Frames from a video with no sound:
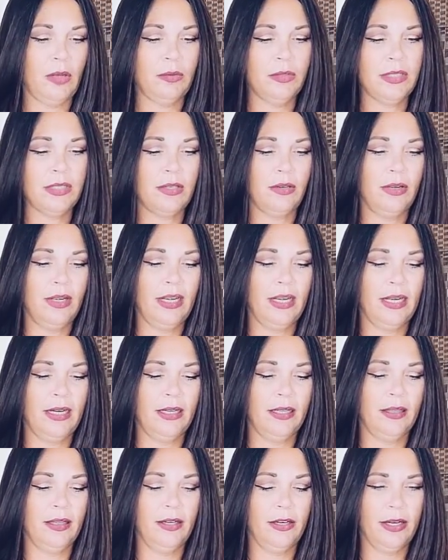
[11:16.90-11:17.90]
What's going
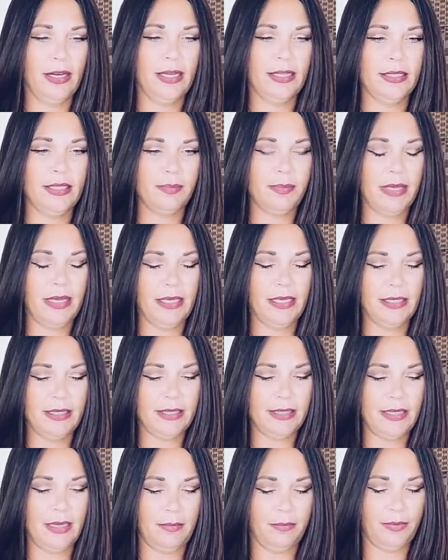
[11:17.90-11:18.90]
on in their
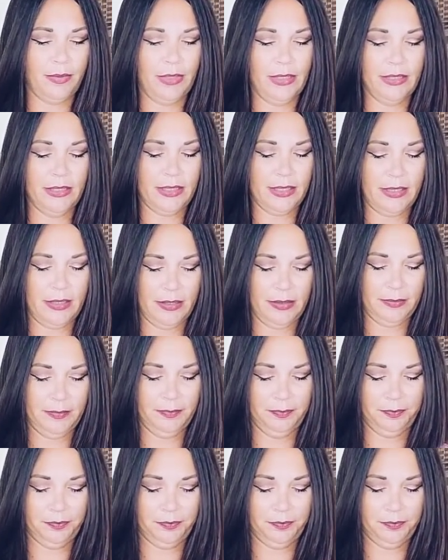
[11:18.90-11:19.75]
headspace? Temperance.